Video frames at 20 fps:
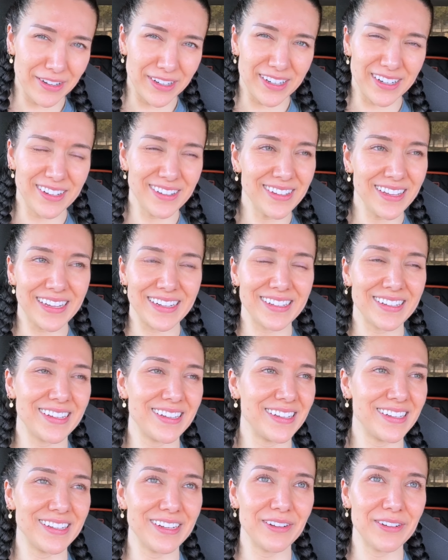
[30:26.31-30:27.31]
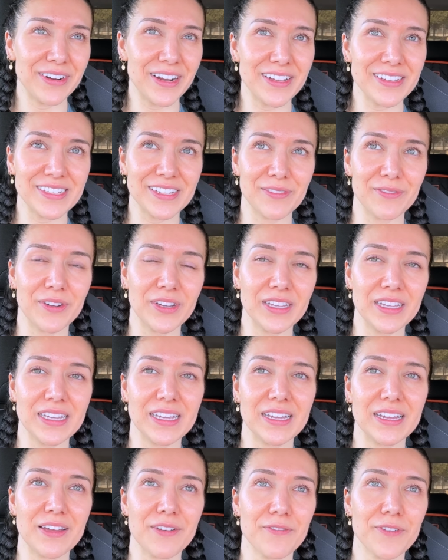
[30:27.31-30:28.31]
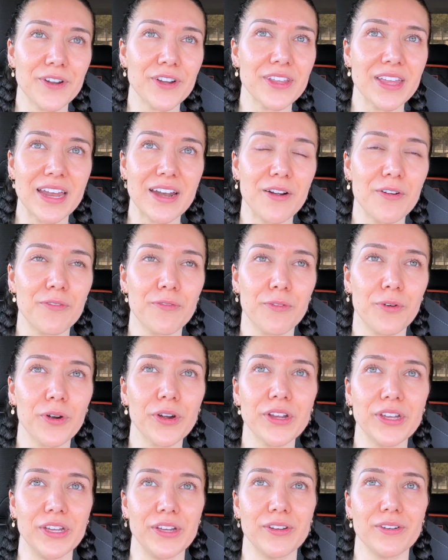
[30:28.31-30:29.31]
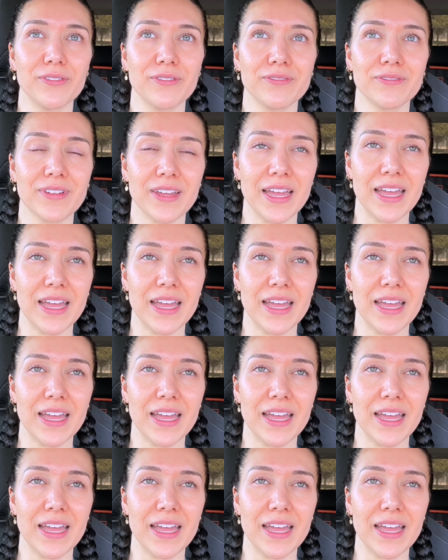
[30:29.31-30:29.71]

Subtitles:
you know, like no one else can really figure that out for you.